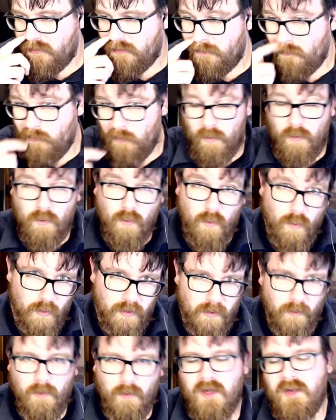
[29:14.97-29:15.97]
or
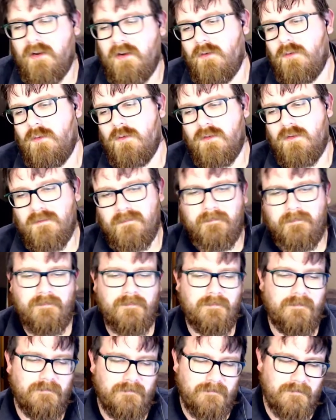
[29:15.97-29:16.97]
order one or
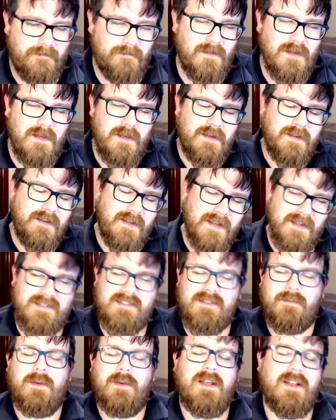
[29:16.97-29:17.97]
get
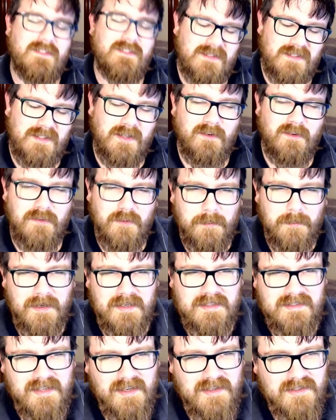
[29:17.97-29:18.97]
someone else to go and
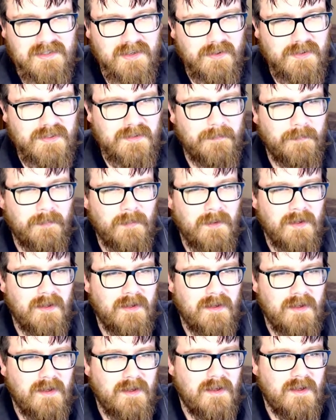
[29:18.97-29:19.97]
replace that toner.
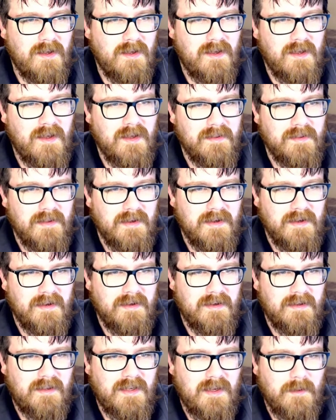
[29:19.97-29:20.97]
And
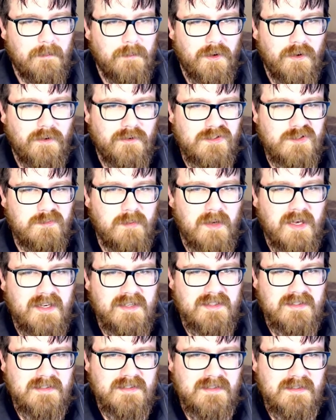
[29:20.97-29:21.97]
then again, progress
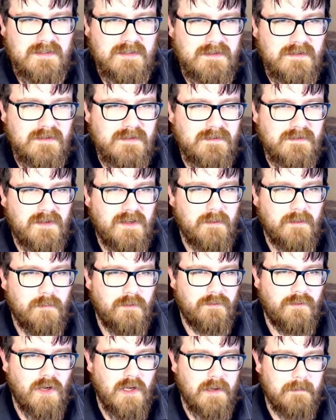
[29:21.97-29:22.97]
bars can
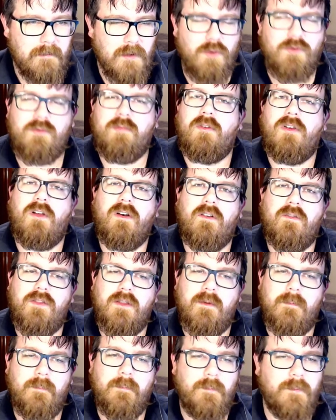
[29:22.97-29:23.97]
provide multiple of
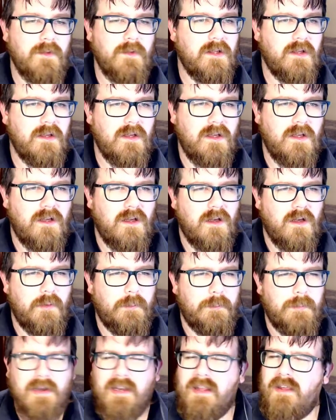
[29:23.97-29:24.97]
them. I
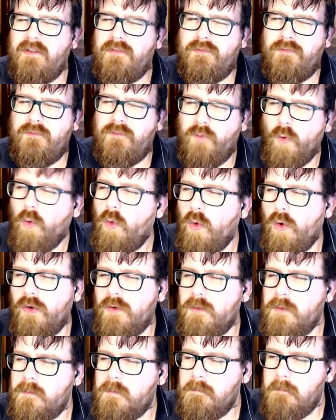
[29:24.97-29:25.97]
believe
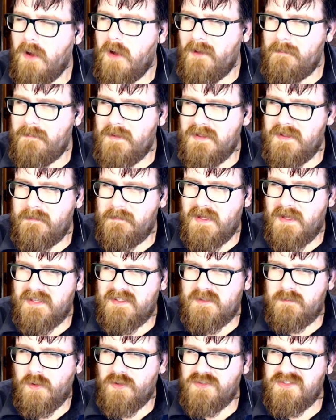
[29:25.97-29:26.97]
four might be the
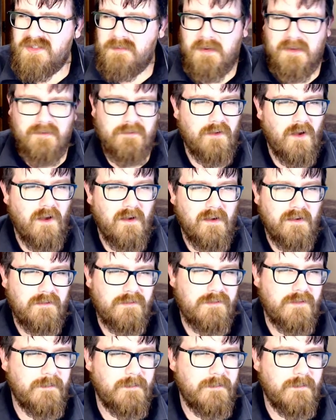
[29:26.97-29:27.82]
max, possibly five.